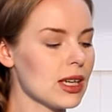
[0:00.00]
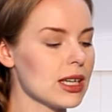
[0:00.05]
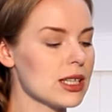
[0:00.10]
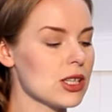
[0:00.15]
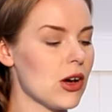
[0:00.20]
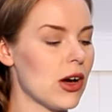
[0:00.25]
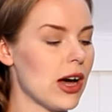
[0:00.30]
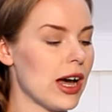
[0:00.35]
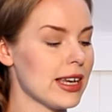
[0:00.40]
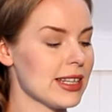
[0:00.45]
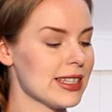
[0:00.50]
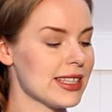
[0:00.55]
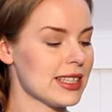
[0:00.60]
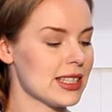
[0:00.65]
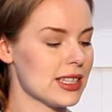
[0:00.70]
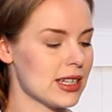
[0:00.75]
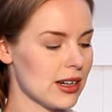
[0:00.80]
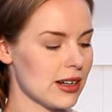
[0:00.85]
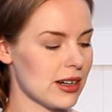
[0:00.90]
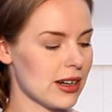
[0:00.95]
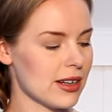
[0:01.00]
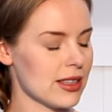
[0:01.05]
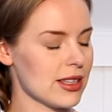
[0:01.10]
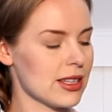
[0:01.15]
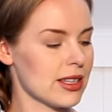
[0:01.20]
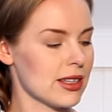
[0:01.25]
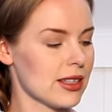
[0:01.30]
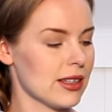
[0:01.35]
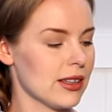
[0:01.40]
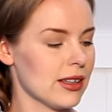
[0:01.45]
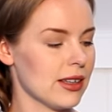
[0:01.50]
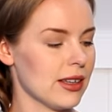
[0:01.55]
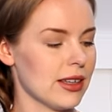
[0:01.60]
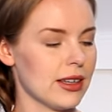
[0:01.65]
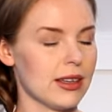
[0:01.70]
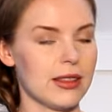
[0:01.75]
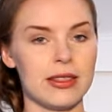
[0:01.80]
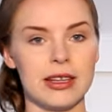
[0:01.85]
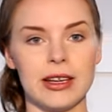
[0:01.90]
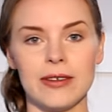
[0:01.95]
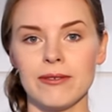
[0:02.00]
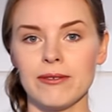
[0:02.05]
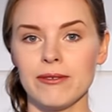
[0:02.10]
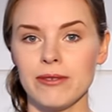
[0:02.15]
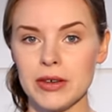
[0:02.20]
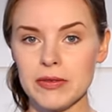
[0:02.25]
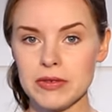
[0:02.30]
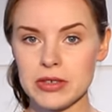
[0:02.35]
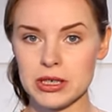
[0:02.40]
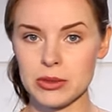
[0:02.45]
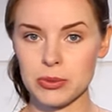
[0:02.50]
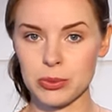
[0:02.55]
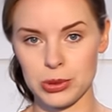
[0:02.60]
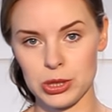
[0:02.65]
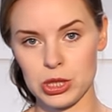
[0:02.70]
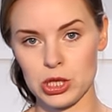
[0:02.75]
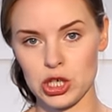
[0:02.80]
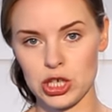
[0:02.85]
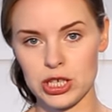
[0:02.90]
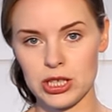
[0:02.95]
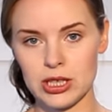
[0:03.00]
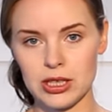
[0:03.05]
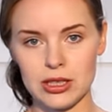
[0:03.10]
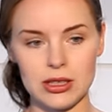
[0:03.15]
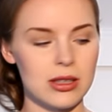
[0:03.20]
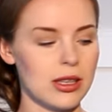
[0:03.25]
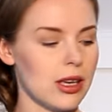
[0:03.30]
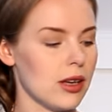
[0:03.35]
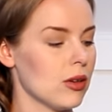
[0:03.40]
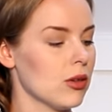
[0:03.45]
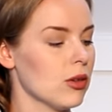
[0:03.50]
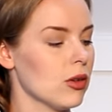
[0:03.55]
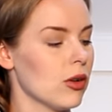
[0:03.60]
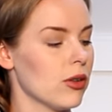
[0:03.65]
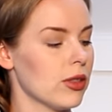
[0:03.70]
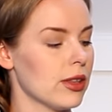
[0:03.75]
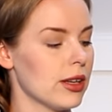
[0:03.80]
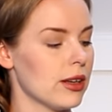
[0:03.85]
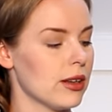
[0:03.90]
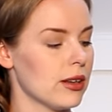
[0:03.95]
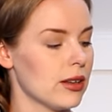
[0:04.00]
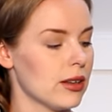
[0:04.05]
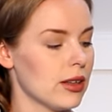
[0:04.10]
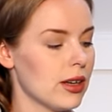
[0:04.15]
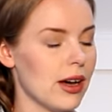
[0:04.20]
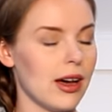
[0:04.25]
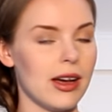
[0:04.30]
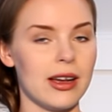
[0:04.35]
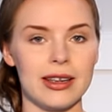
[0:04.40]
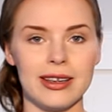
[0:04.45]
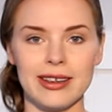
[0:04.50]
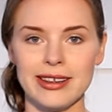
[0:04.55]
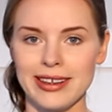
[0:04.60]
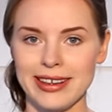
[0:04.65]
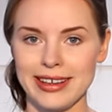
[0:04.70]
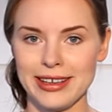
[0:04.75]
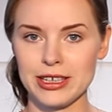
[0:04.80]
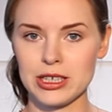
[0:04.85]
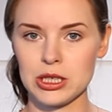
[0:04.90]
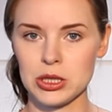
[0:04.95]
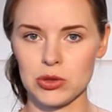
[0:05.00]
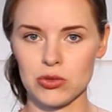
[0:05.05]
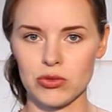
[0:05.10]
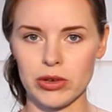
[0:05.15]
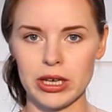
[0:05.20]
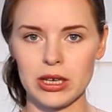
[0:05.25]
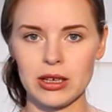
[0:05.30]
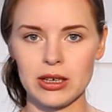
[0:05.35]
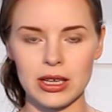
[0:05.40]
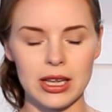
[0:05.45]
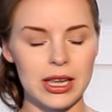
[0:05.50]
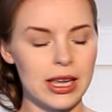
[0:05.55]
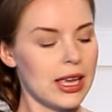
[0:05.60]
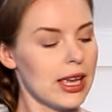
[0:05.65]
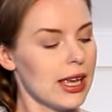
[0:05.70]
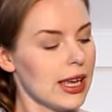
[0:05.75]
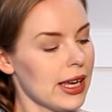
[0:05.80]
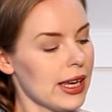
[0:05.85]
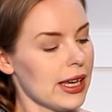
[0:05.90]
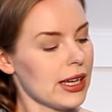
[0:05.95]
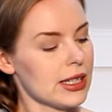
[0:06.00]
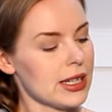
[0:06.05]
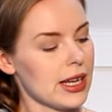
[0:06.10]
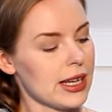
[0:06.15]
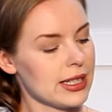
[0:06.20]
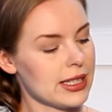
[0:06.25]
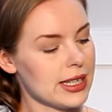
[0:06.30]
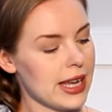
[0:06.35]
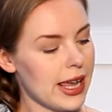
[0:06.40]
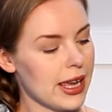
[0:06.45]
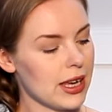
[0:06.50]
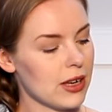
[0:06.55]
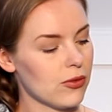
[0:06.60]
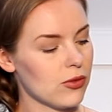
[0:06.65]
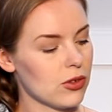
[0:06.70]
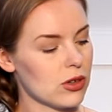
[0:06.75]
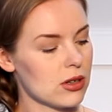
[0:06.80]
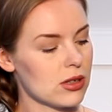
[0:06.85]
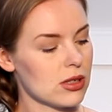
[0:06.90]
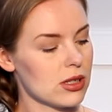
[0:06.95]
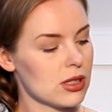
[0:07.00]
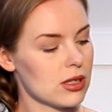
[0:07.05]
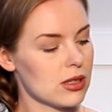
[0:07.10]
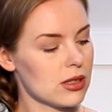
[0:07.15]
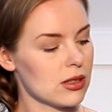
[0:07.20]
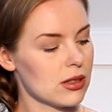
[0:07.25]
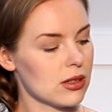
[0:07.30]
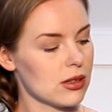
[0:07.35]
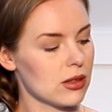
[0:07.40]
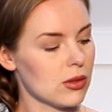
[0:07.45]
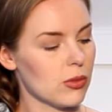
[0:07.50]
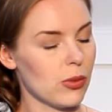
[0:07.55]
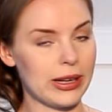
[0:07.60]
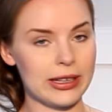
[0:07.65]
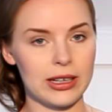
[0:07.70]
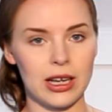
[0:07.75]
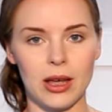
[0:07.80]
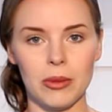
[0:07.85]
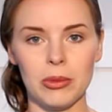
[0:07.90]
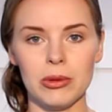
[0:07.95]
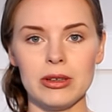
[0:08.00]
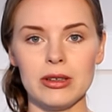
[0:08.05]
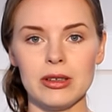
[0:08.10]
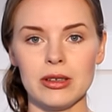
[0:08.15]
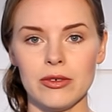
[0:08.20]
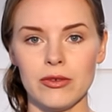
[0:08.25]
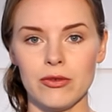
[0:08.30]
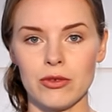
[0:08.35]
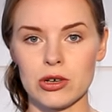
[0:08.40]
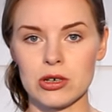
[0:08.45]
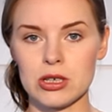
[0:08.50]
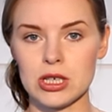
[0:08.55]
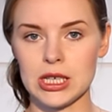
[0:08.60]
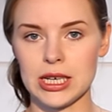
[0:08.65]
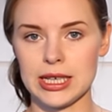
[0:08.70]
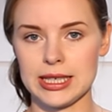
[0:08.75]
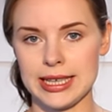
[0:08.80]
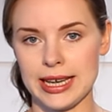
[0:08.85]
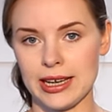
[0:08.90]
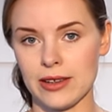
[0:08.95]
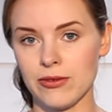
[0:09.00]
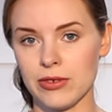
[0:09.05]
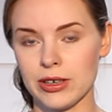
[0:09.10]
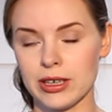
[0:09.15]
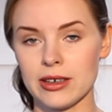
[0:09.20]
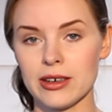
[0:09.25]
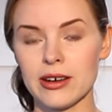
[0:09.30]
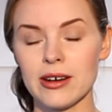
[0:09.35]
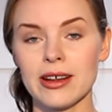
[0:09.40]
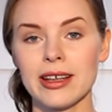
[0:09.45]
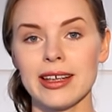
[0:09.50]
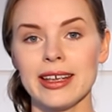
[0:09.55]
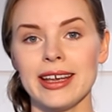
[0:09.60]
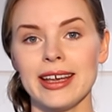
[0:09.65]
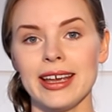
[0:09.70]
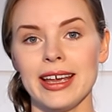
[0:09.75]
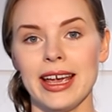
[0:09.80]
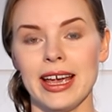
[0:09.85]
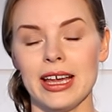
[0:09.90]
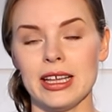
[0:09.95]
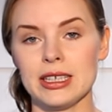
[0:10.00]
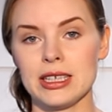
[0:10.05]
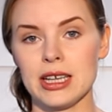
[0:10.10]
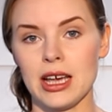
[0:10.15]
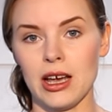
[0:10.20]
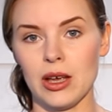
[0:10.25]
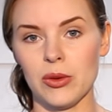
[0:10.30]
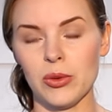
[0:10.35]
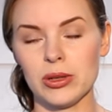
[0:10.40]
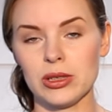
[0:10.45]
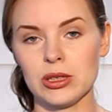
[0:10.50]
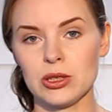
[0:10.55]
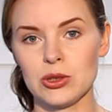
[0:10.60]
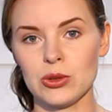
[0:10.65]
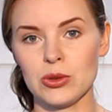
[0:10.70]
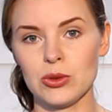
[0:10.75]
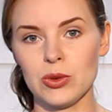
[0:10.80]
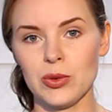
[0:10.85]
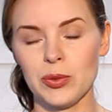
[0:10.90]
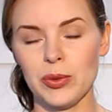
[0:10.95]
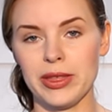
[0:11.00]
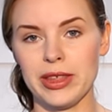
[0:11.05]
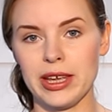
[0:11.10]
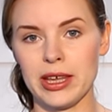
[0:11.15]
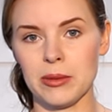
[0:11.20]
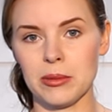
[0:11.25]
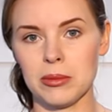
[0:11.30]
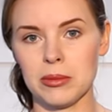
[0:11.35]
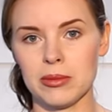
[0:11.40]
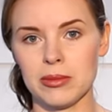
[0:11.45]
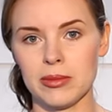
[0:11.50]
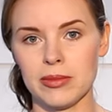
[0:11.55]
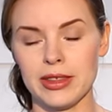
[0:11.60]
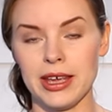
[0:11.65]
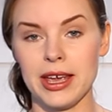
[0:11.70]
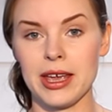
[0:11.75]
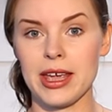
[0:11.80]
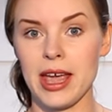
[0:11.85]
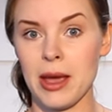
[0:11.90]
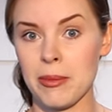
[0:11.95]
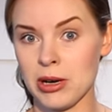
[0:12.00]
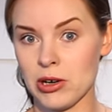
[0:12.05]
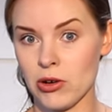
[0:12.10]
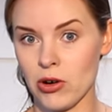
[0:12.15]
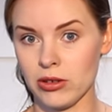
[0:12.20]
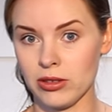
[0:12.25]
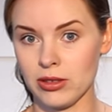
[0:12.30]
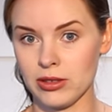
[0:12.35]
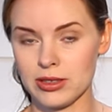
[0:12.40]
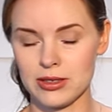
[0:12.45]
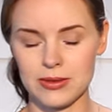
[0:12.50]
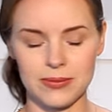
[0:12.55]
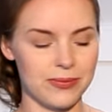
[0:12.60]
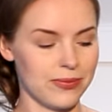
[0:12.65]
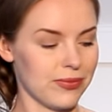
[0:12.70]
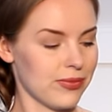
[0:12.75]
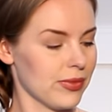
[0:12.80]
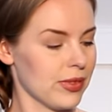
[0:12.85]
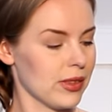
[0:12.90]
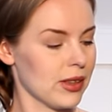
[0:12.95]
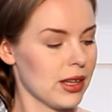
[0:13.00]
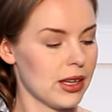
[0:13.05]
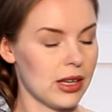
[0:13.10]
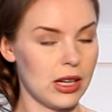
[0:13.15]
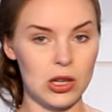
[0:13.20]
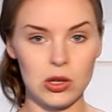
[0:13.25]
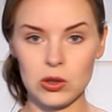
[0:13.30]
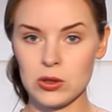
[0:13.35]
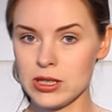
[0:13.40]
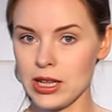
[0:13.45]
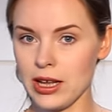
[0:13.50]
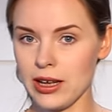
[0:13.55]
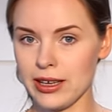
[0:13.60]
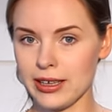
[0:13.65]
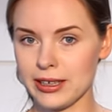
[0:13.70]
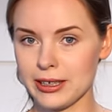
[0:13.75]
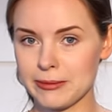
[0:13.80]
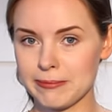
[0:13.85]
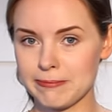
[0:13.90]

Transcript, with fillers: So I start in the fifth position now on the high E string, and I take first one couple, first and second finger, and I will do with them the hammer-ons. Looks like.